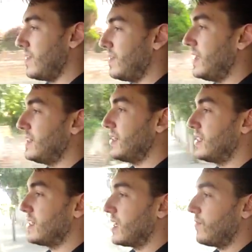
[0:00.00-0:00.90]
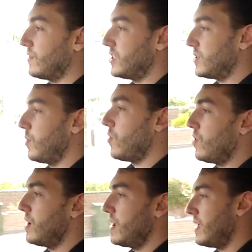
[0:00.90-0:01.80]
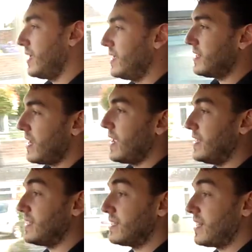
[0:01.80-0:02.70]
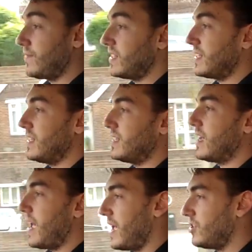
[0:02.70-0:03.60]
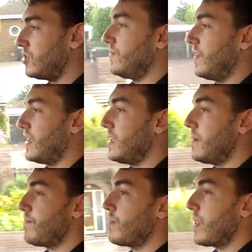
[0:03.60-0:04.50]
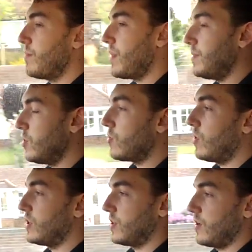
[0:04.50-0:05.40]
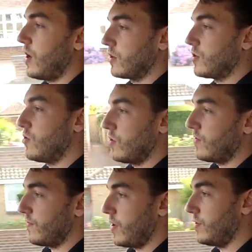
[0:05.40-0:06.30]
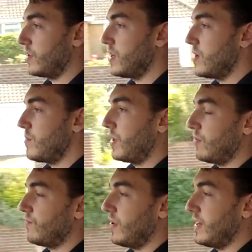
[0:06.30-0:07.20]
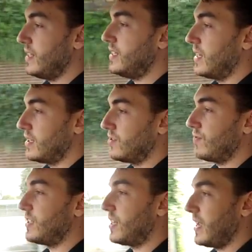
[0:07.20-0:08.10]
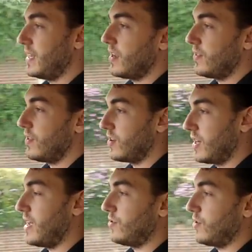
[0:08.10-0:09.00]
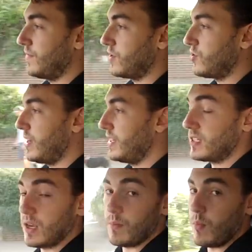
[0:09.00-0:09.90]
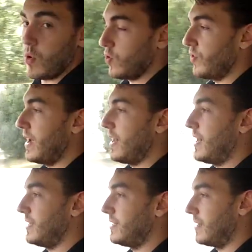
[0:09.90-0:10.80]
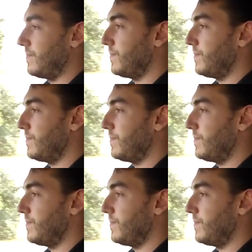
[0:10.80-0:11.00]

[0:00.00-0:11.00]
This Discovery Sport is a 7-seater SUV, maybe not quite so hardcore off-road, but it really does retain those Land Rover traits. More on that later.